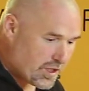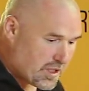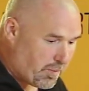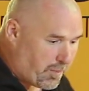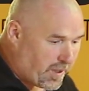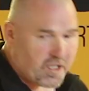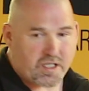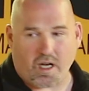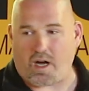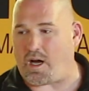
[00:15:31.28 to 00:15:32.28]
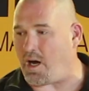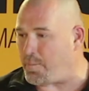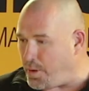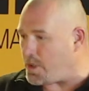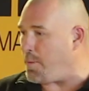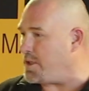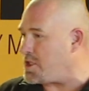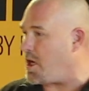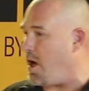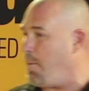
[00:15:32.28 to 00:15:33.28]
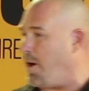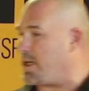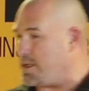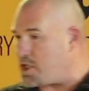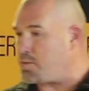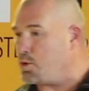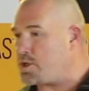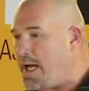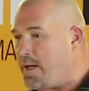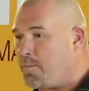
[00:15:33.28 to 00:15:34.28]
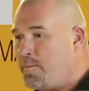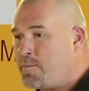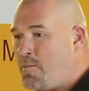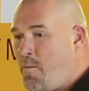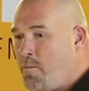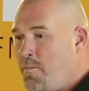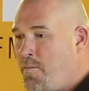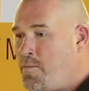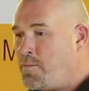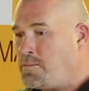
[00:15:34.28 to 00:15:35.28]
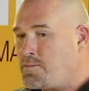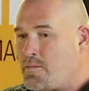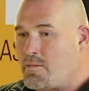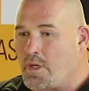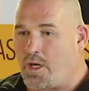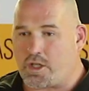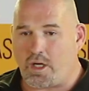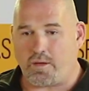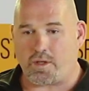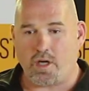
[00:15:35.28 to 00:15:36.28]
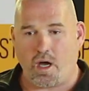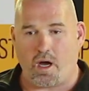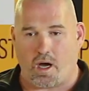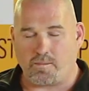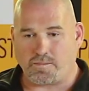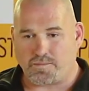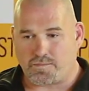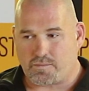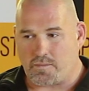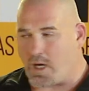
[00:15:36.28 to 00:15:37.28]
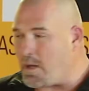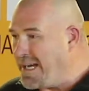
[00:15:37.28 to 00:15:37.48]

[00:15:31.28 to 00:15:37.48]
it to me, because I pulled up in this car park in this small town. And I got out of the car and I